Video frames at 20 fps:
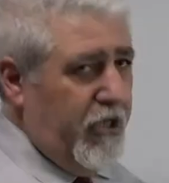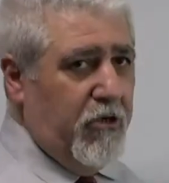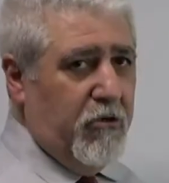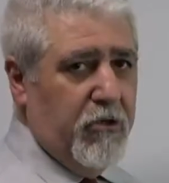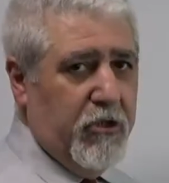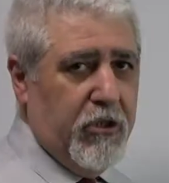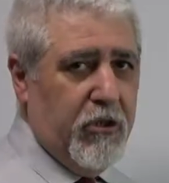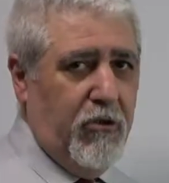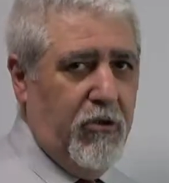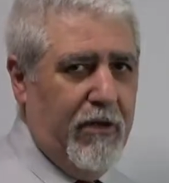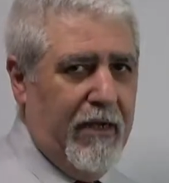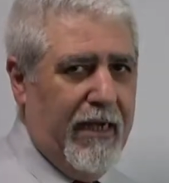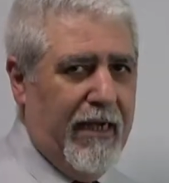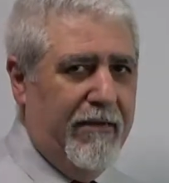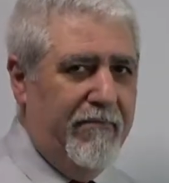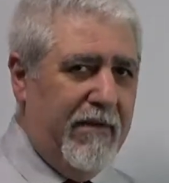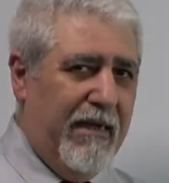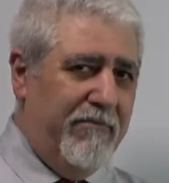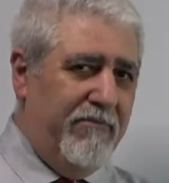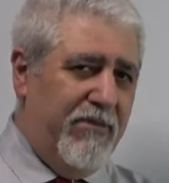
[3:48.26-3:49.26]
and control.
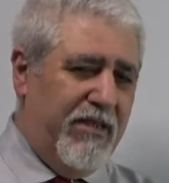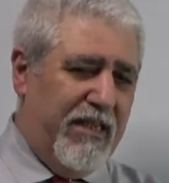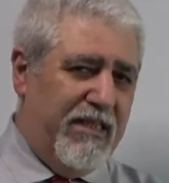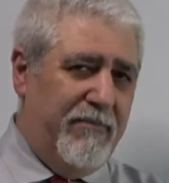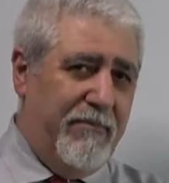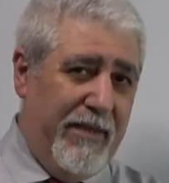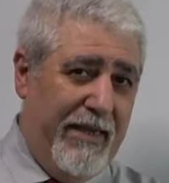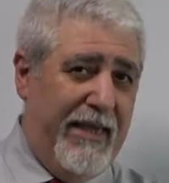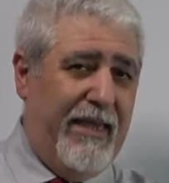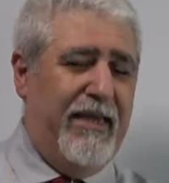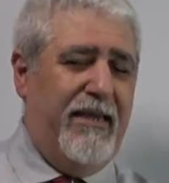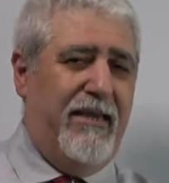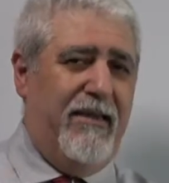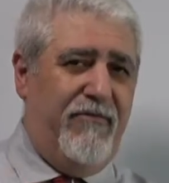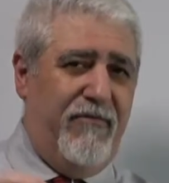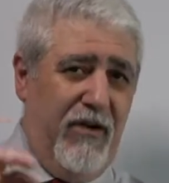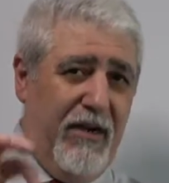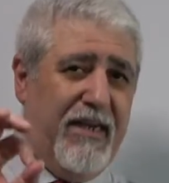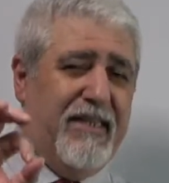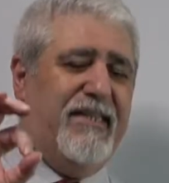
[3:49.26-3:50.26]
I'm just
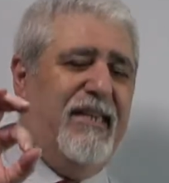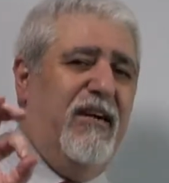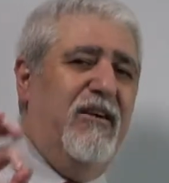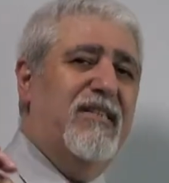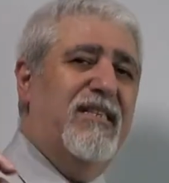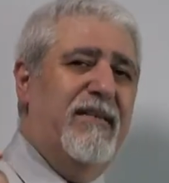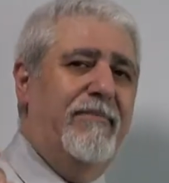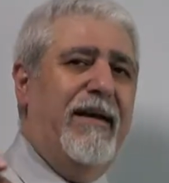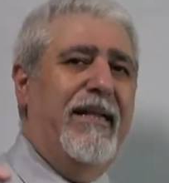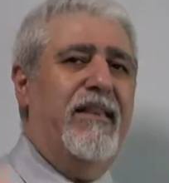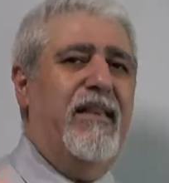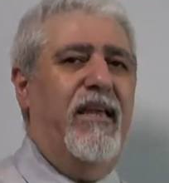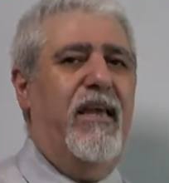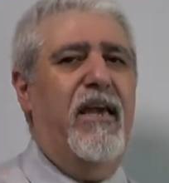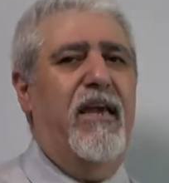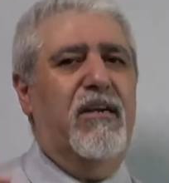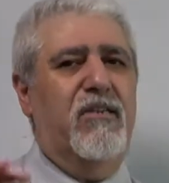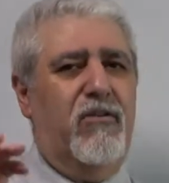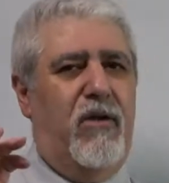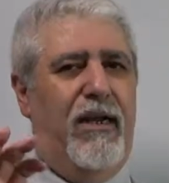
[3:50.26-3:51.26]
focusing on semantic
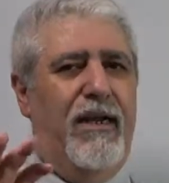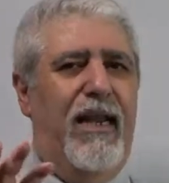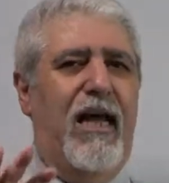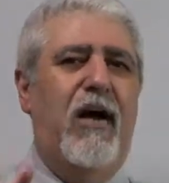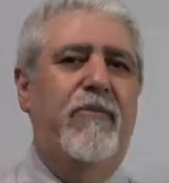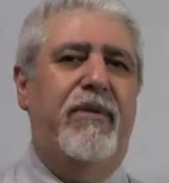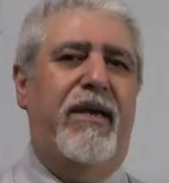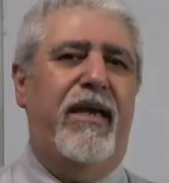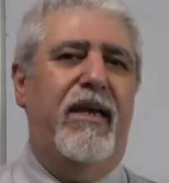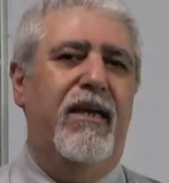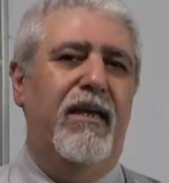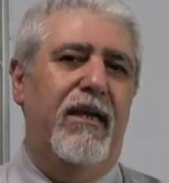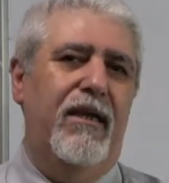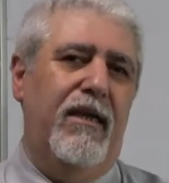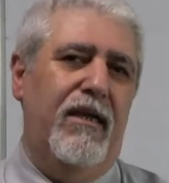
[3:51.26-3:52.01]
here, so allow me,